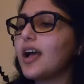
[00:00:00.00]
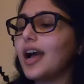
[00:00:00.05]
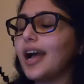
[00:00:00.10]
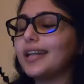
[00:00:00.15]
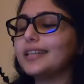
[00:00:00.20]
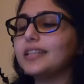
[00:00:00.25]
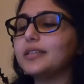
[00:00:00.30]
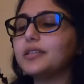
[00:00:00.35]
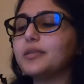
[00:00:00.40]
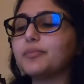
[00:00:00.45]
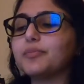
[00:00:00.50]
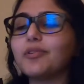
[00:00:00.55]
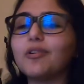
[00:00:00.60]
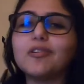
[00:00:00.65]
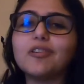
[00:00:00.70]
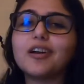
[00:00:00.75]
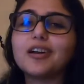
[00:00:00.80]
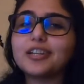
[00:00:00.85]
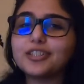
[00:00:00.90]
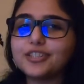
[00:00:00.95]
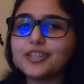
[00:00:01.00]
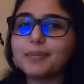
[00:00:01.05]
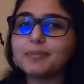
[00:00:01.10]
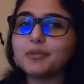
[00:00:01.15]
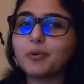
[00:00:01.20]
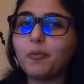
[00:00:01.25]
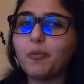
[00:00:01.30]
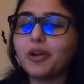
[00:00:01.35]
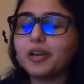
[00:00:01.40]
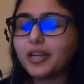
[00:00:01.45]
I did the prologue in
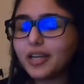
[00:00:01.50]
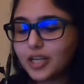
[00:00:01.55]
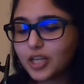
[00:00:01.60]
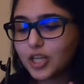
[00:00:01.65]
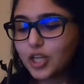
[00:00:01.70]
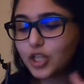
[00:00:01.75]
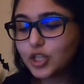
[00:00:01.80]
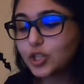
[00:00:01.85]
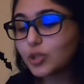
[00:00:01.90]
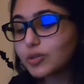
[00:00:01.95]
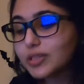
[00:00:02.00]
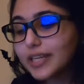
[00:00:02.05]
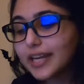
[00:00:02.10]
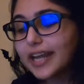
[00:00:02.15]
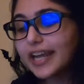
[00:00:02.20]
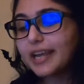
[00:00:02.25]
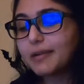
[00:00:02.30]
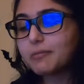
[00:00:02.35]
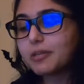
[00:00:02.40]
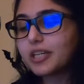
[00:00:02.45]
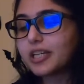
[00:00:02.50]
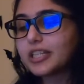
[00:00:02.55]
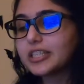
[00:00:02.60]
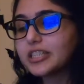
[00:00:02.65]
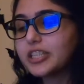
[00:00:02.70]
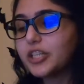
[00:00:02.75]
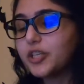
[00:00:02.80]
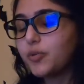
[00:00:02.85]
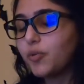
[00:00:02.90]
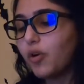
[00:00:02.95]
chapter 1. So today I'm going to
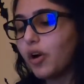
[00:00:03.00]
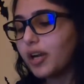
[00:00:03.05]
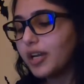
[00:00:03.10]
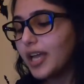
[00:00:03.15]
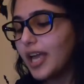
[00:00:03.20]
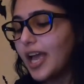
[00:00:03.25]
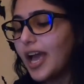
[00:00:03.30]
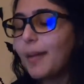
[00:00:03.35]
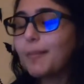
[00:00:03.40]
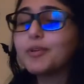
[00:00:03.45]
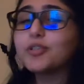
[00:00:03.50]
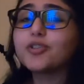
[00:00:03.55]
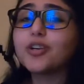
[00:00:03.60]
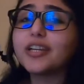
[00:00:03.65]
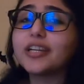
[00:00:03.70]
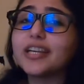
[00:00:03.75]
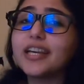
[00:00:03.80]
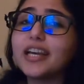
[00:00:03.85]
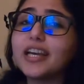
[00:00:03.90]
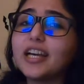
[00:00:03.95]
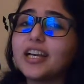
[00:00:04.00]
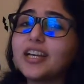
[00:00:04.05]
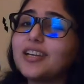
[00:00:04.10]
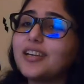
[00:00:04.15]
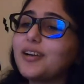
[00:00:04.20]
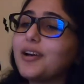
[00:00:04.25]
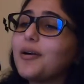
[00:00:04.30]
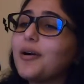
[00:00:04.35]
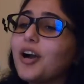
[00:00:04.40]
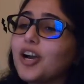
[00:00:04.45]
continue on. I'm going to try to get
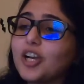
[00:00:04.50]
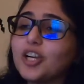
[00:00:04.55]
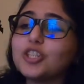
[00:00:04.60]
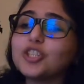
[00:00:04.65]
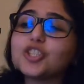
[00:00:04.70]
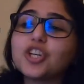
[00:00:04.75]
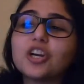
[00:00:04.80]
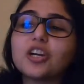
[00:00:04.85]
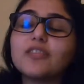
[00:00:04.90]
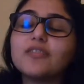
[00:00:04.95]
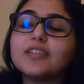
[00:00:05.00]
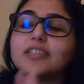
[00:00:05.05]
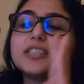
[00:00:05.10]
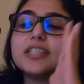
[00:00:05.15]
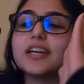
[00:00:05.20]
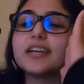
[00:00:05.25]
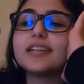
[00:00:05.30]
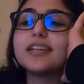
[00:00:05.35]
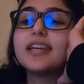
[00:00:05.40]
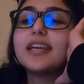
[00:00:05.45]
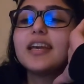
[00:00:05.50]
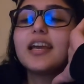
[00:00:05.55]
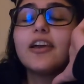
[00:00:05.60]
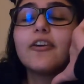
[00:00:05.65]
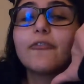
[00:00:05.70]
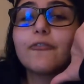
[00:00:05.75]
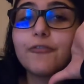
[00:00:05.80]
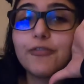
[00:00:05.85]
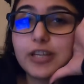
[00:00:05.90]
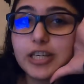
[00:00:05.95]
a good chunk of it done.
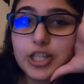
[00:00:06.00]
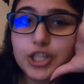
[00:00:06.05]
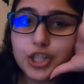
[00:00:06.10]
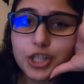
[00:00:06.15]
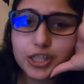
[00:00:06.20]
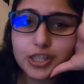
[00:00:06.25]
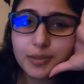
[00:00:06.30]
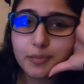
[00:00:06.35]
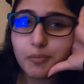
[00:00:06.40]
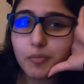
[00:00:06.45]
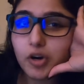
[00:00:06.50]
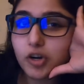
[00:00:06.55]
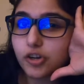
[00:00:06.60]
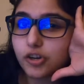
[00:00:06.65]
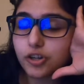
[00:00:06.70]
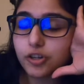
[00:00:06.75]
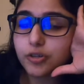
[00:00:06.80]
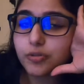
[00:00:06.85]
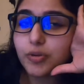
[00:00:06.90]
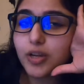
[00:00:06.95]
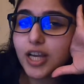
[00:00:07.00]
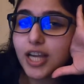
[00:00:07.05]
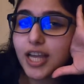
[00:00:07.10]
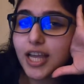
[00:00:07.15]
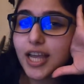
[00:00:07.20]
Finish it tomorrow